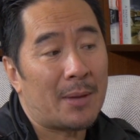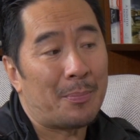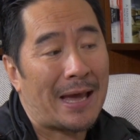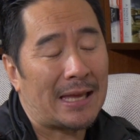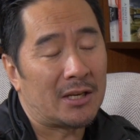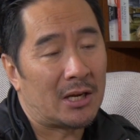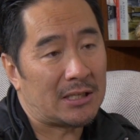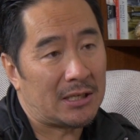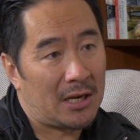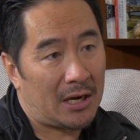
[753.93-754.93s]
and back in
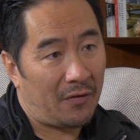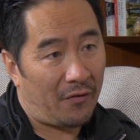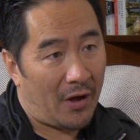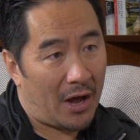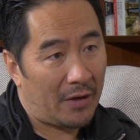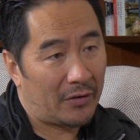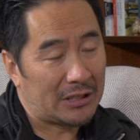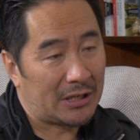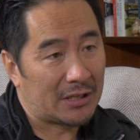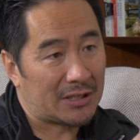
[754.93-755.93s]
1995 I
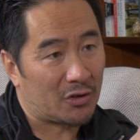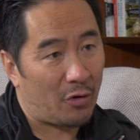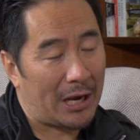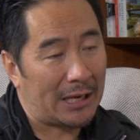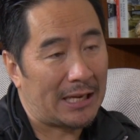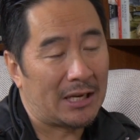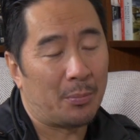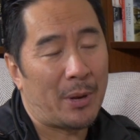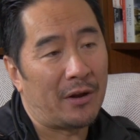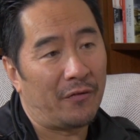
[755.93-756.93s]
did an Australian
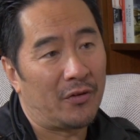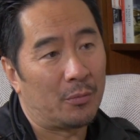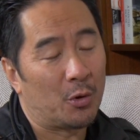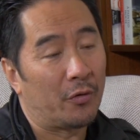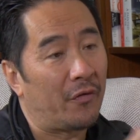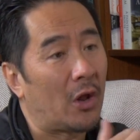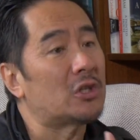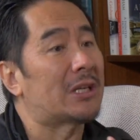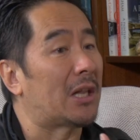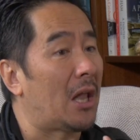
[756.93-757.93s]
independent film called
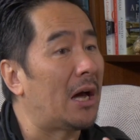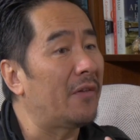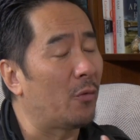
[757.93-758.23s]
Floating Life,